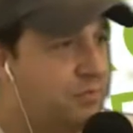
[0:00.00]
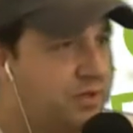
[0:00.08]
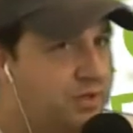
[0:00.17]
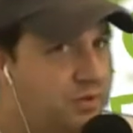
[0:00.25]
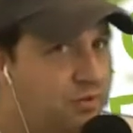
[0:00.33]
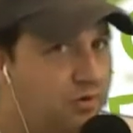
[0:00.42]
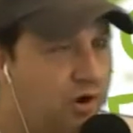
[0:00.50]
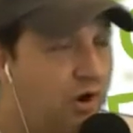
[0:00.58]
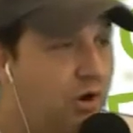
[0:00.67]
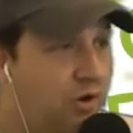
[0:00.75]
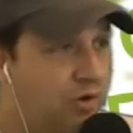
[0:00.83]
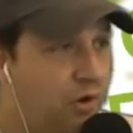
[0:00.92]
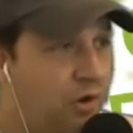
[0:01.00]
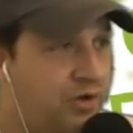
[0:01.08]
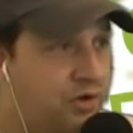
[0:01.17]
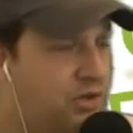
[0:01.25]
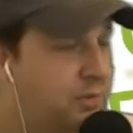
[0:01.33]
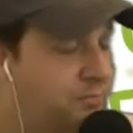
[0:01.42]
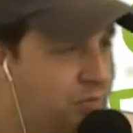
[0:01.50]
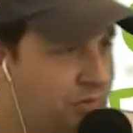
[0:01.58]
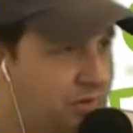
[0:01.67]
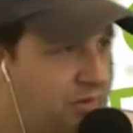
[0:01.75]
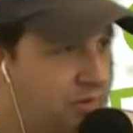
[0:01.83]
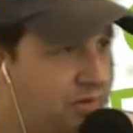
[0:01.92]
number you called on your
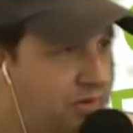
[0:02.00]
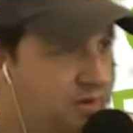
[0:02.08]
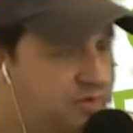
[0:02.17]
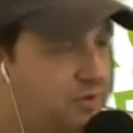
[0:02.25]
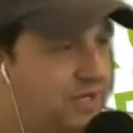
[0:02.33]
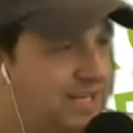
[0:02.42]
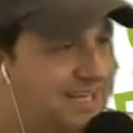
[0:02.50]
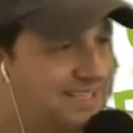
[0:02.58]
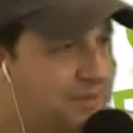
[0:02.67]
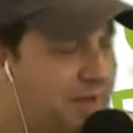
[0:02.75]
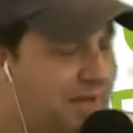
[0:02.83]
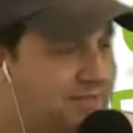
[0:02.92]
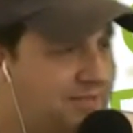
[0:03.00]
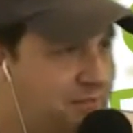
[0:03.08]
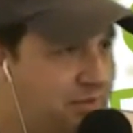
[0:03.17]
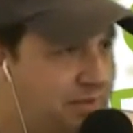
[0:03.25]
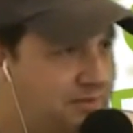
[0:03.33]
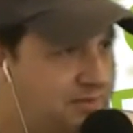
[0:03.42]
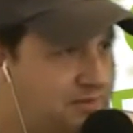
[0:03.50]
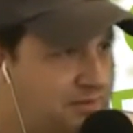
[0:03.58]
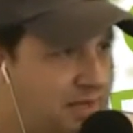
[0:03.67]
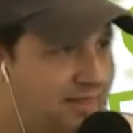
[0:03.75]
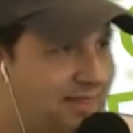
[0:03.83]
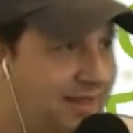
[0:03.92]
clipboard, so you can easily paste it in places.
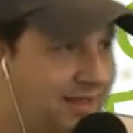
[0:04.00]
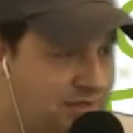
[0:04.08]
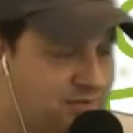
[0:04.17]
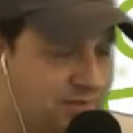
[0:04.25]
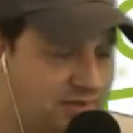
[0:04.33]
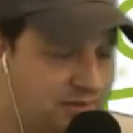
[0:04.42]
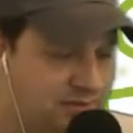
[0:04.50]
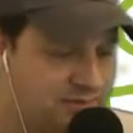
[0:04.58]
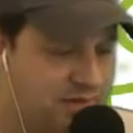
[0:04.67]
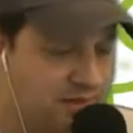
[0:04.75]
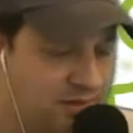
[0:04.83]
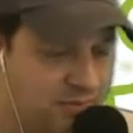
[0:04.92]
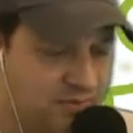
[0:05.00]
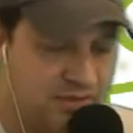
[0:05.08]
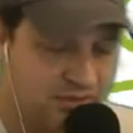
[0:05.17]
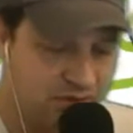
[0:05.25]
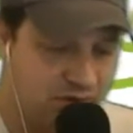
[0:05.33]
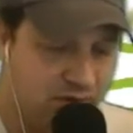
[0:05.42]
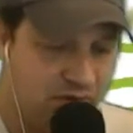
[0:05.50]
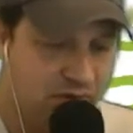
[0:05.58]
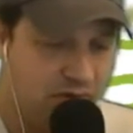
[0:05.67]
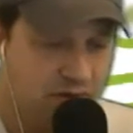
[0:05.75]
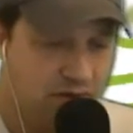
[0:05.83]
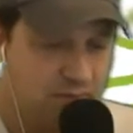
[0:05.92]
I think that's what it does. I'm not 100% sure.
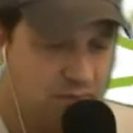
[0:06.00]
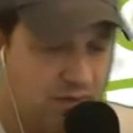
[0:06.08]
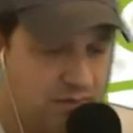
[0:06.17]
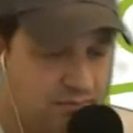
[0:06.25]
But,